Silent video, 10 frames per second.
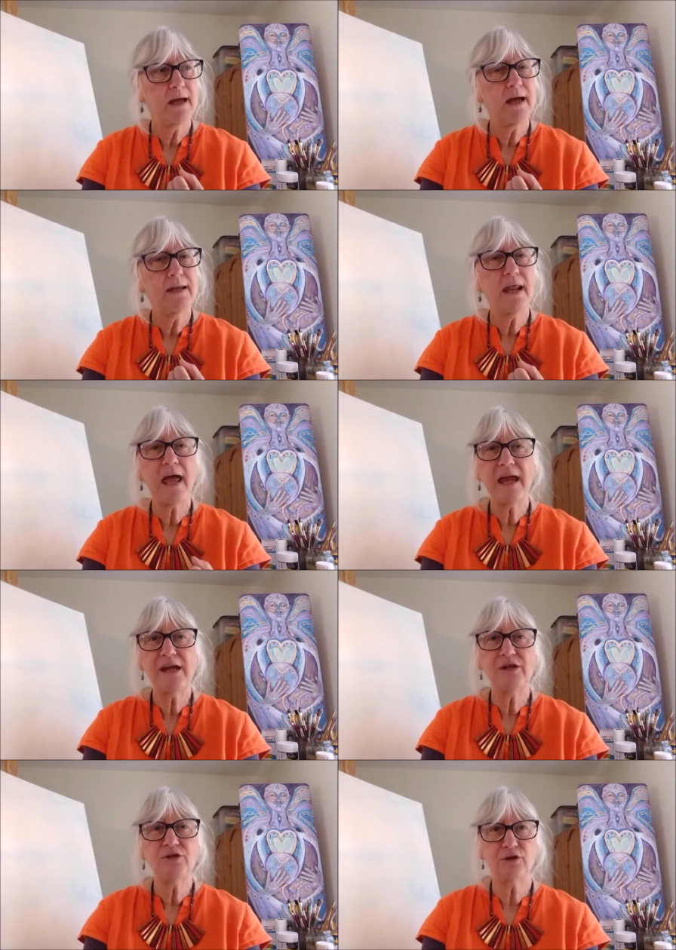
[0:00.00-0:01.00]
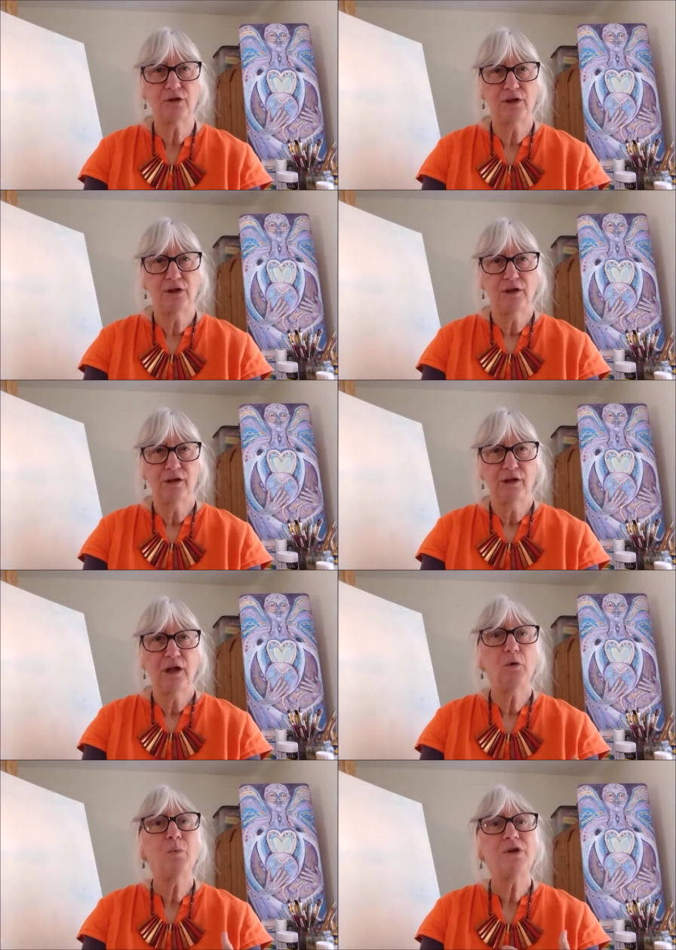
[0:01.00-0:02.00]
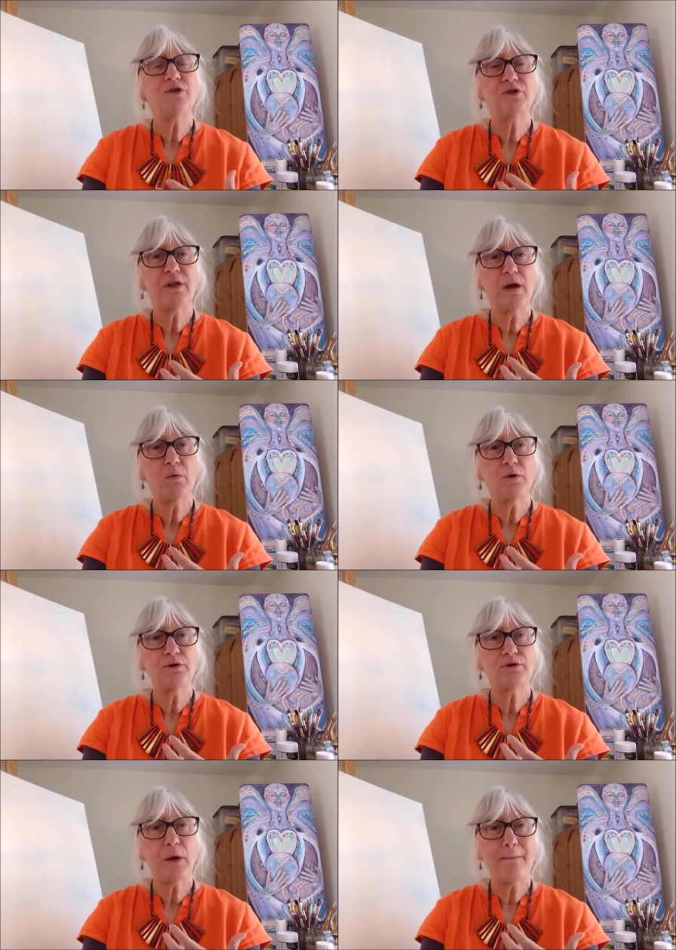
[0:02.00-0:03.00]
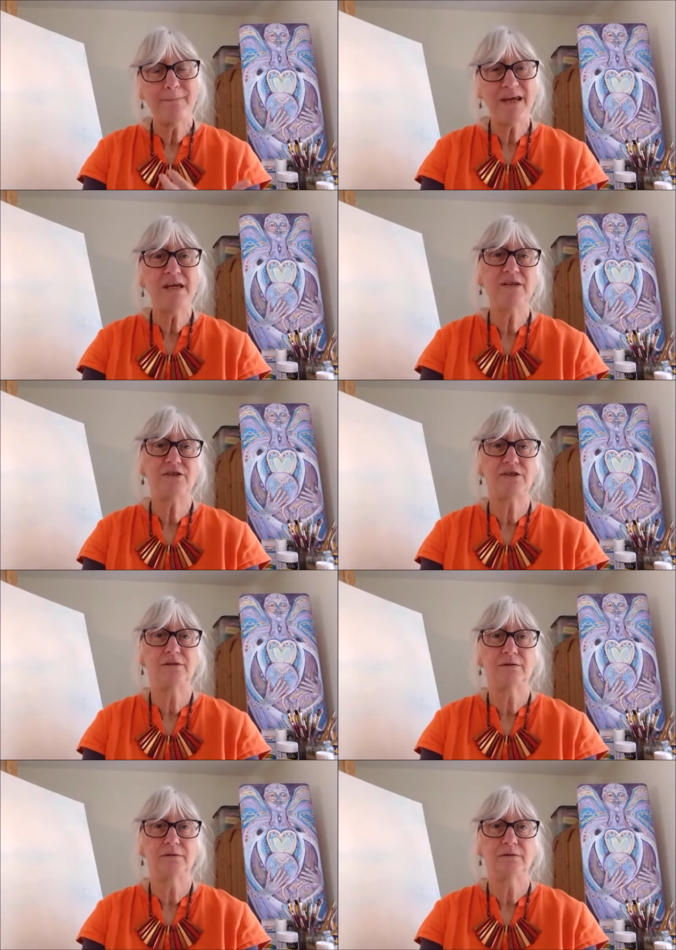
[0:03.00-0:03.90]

an age in which there was peace,